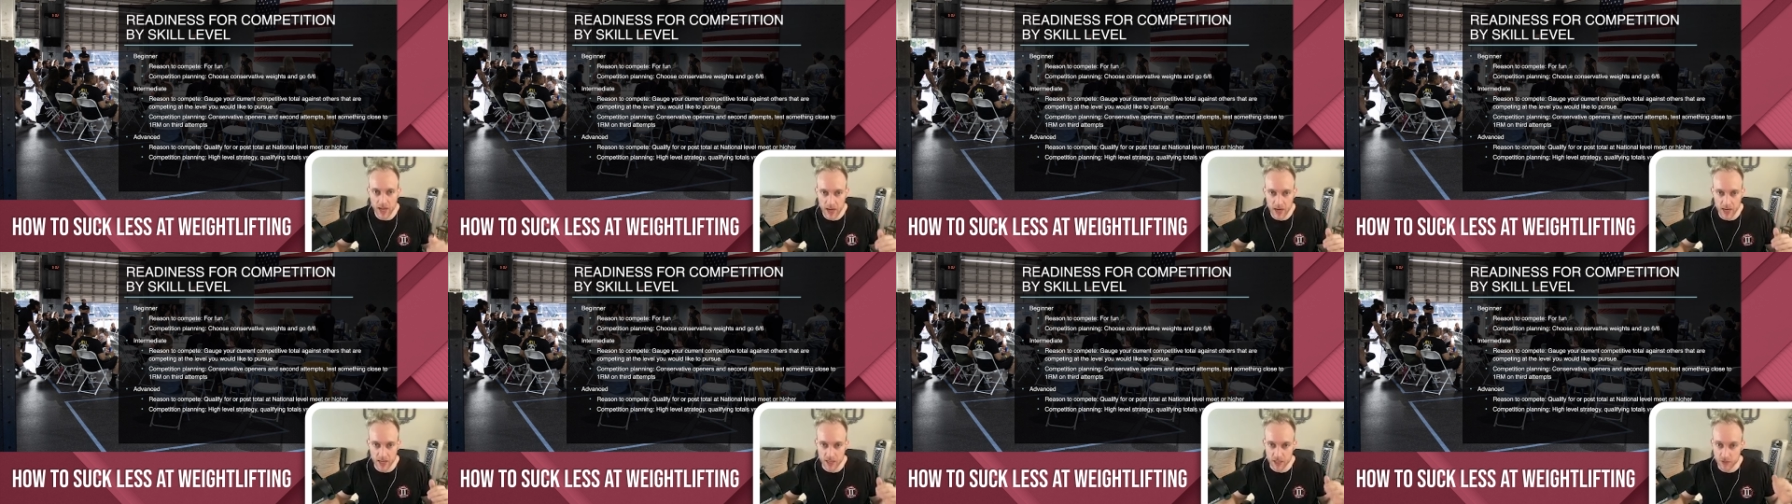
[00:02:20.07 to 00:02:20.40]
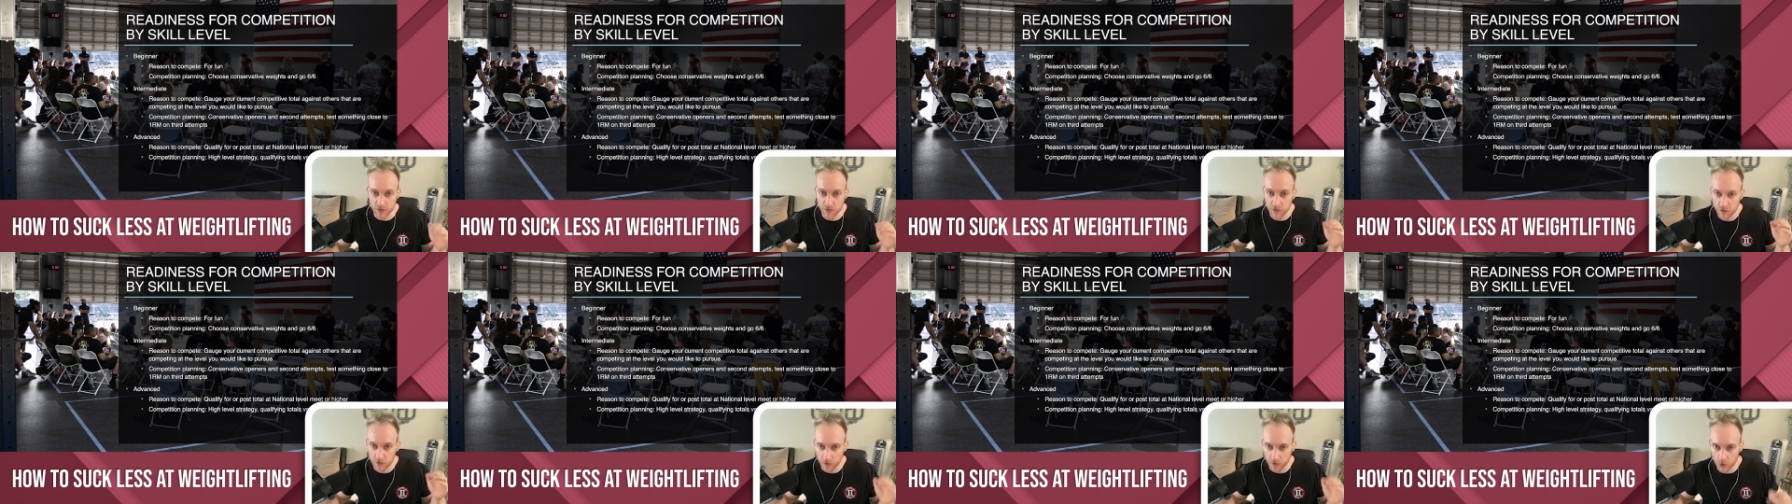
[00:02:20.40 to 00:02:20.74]
it is
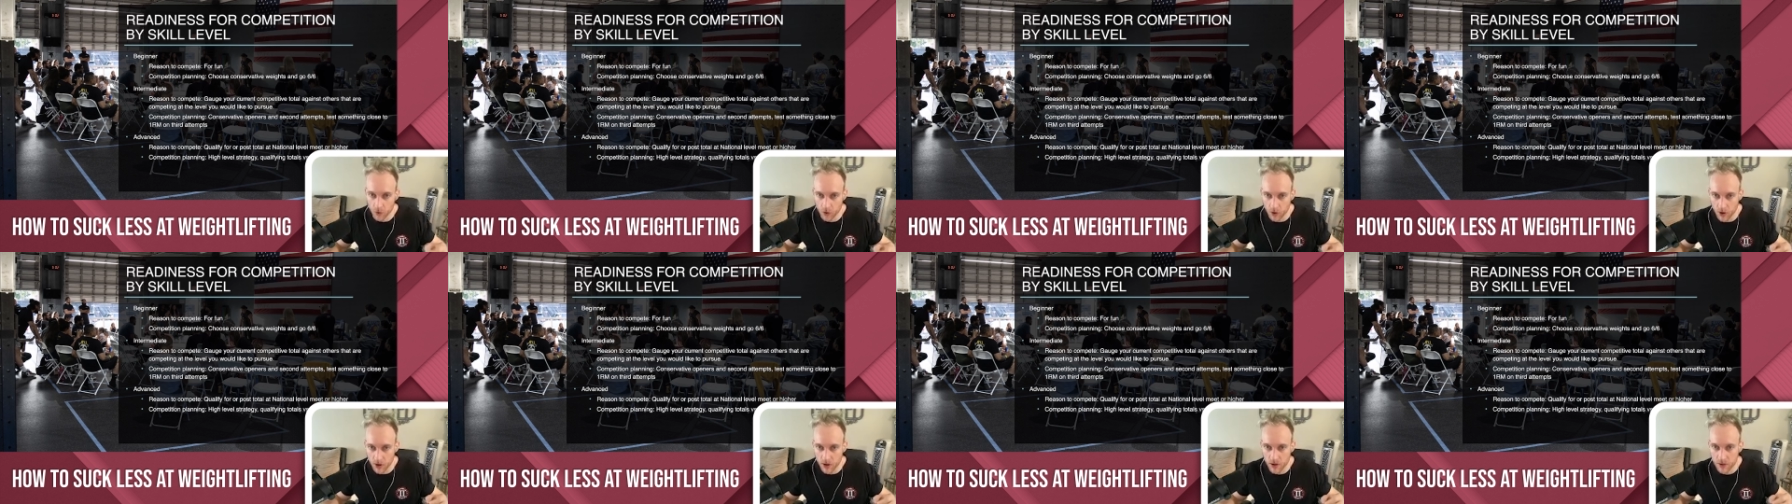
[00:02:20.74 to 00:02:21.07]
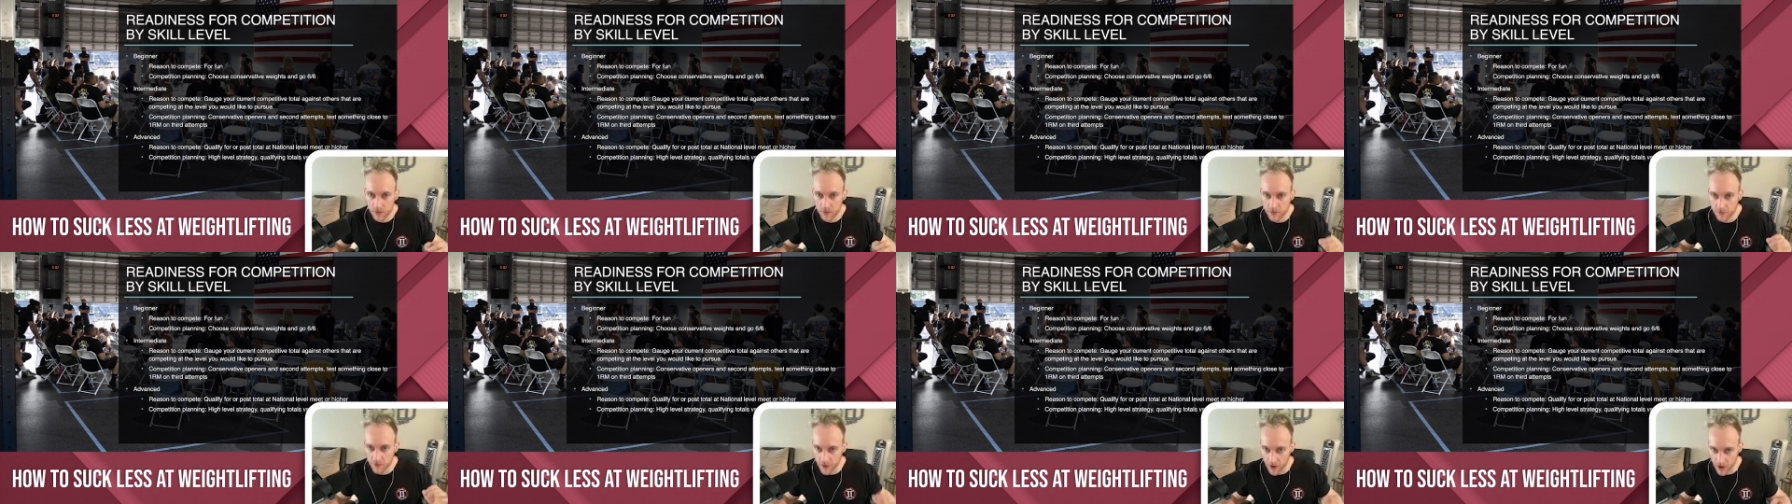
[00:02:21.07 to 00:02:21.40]
for
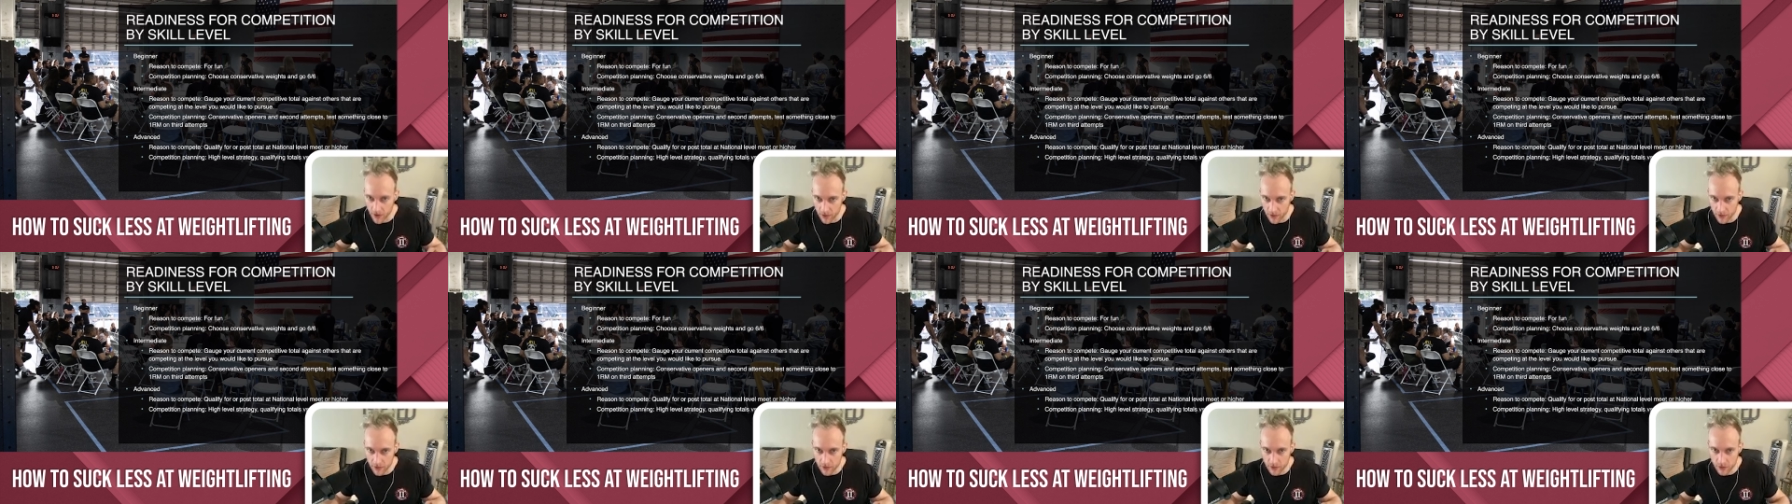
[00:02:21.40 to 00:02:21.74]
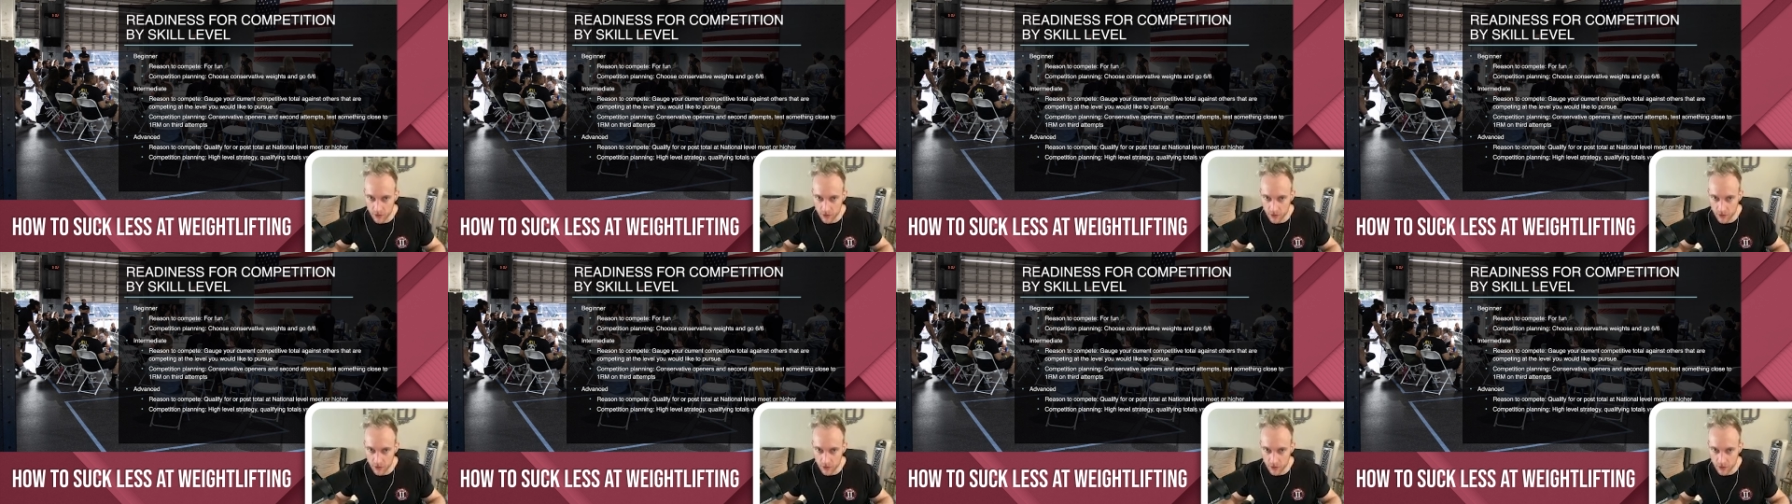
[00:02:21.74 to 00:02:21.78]
fun.